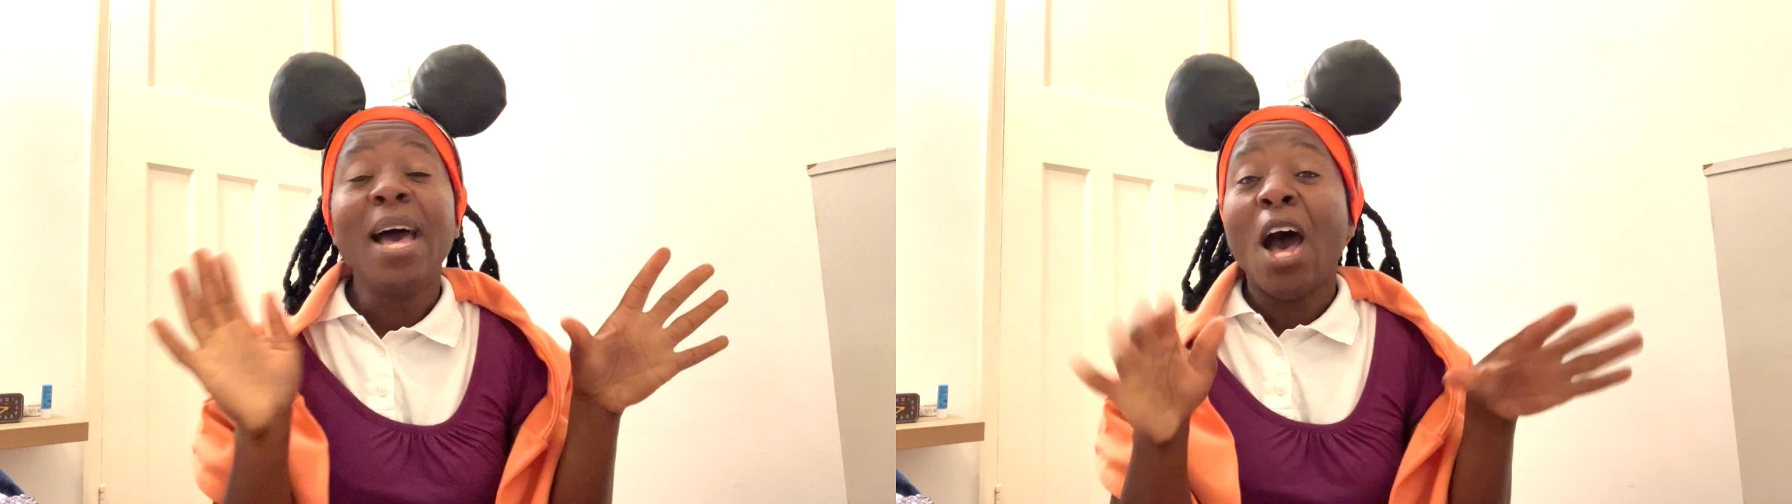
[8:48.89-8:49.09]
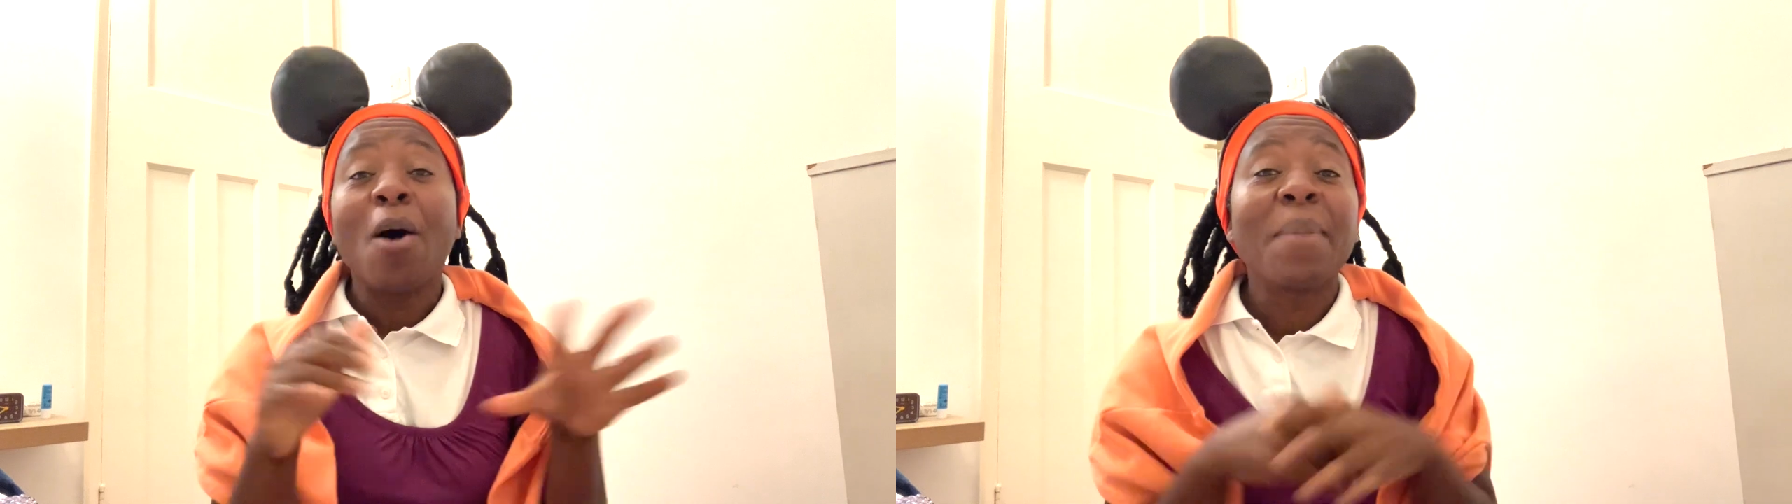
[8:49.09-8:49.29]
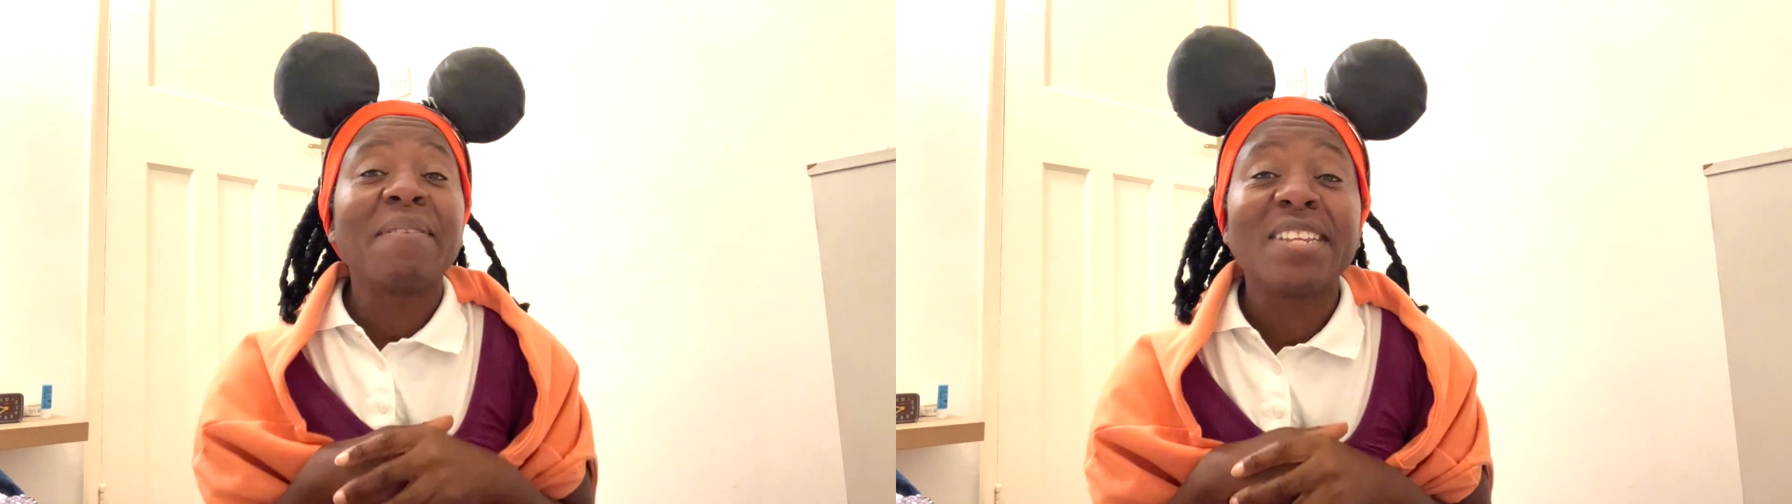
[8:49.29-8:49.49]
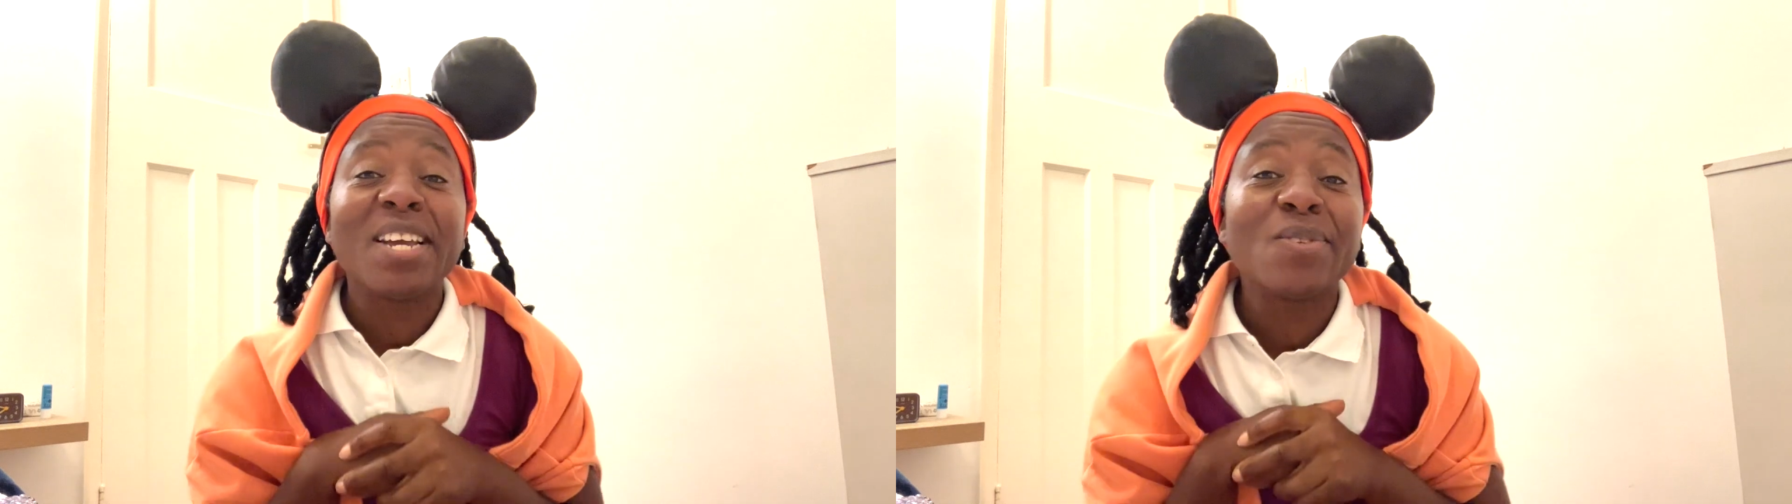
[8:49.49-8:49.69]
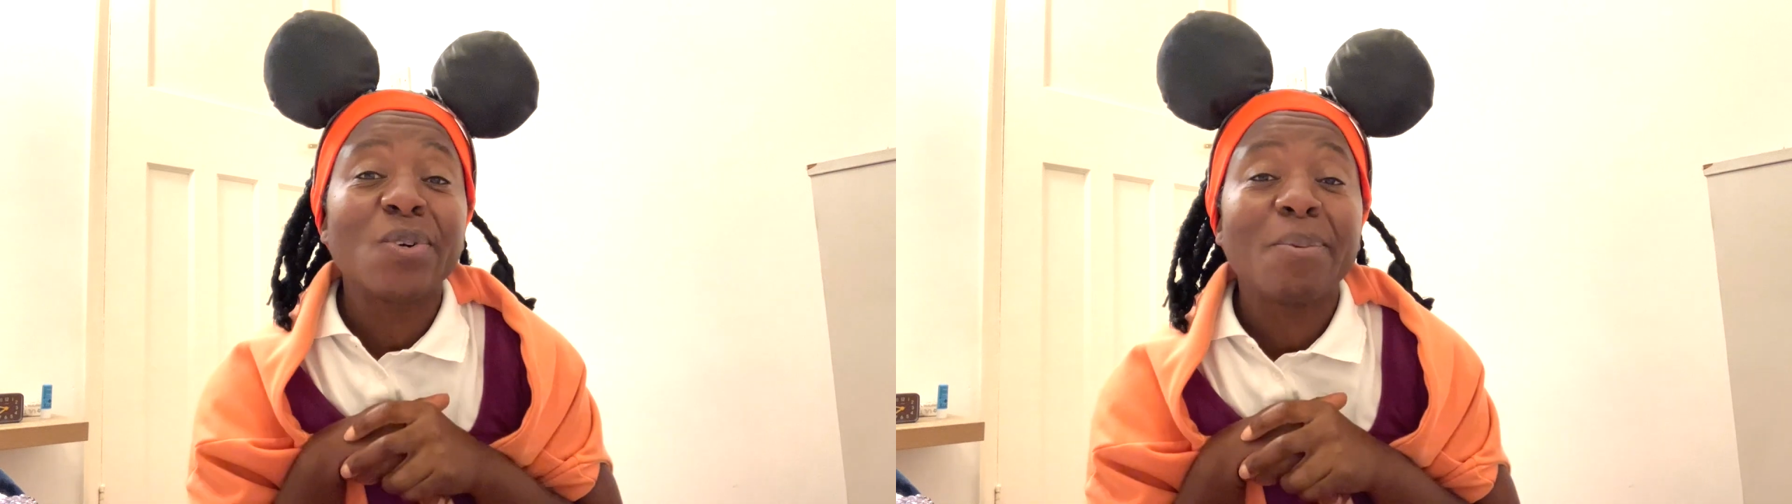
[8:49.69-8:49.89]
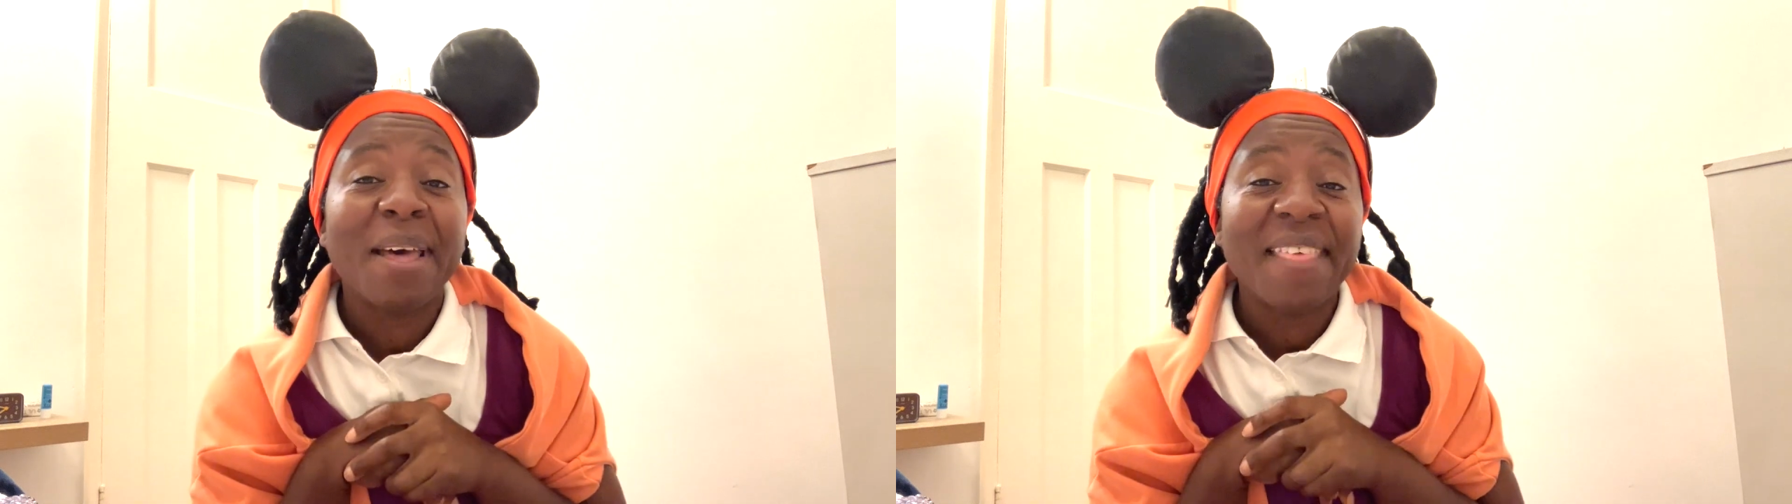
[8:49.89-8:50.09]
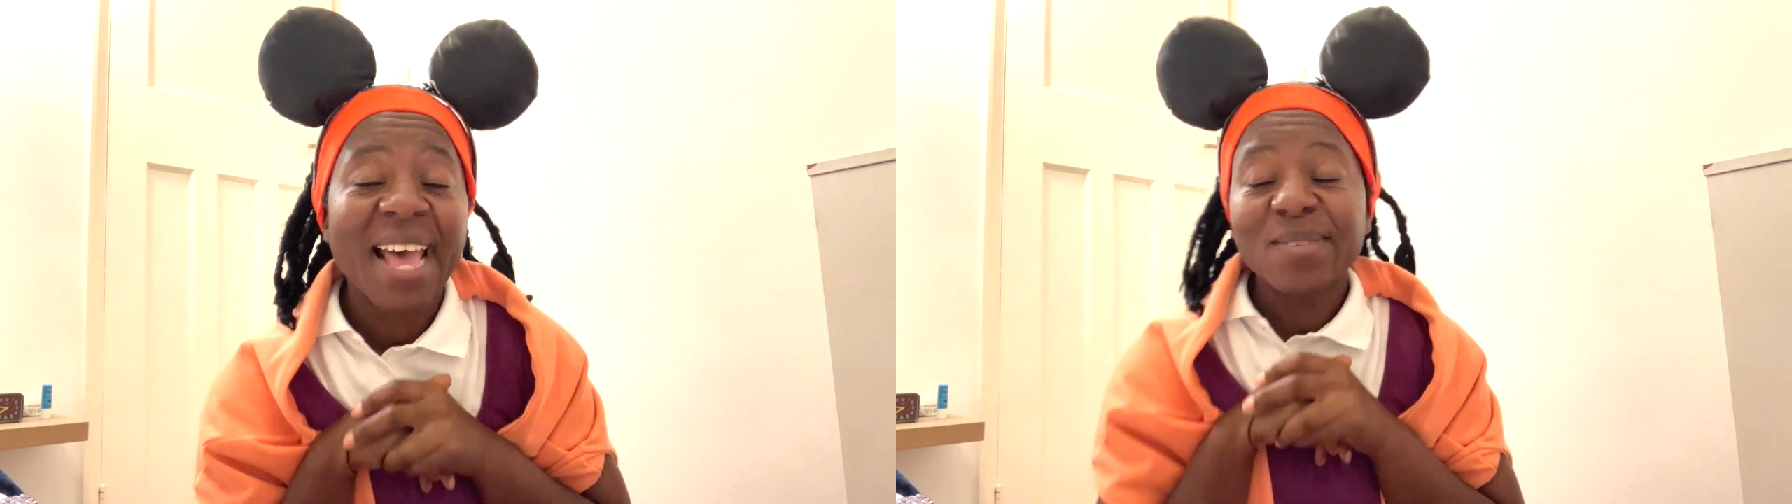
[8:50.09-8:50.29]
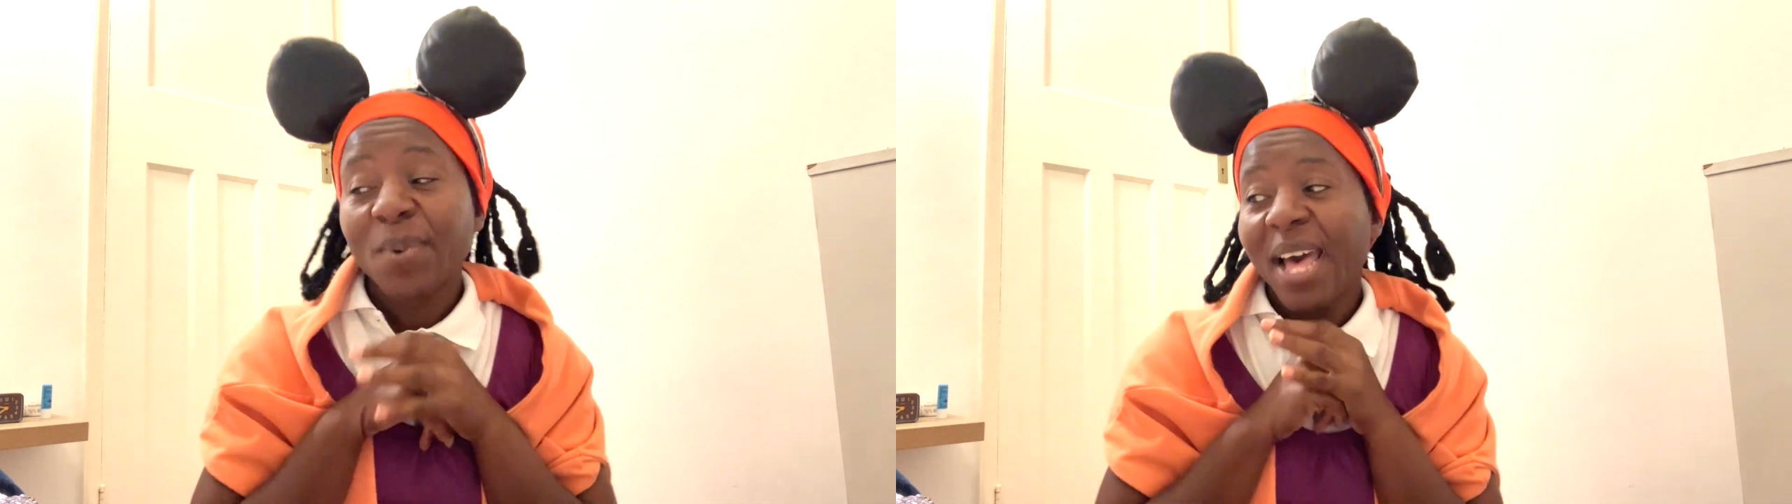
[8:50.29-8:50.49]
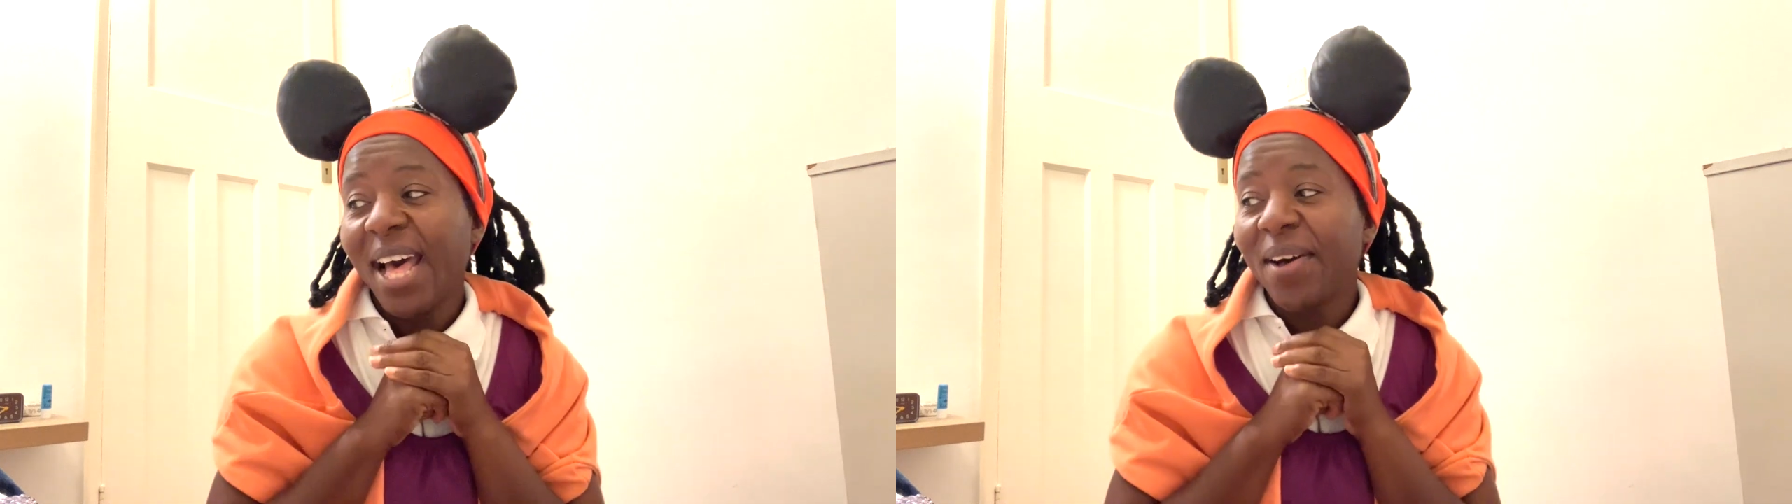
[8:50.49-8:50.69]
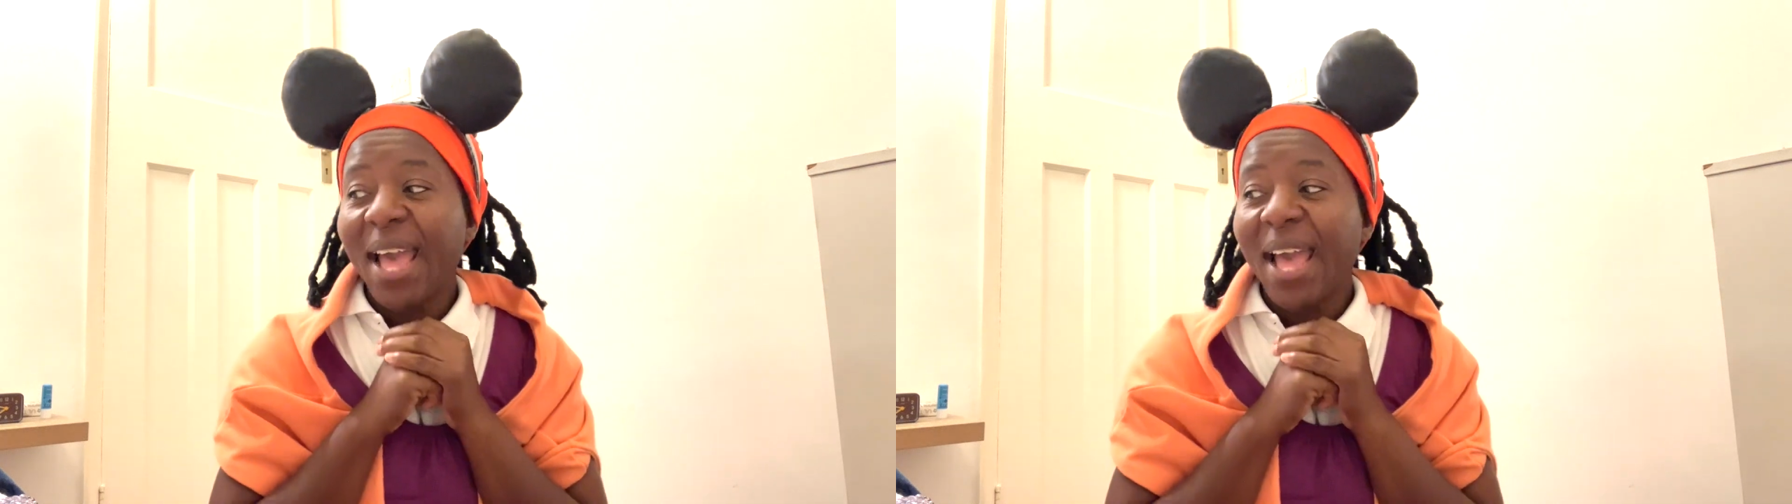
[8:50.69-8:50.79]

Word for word: I'll make videos talking about that as well.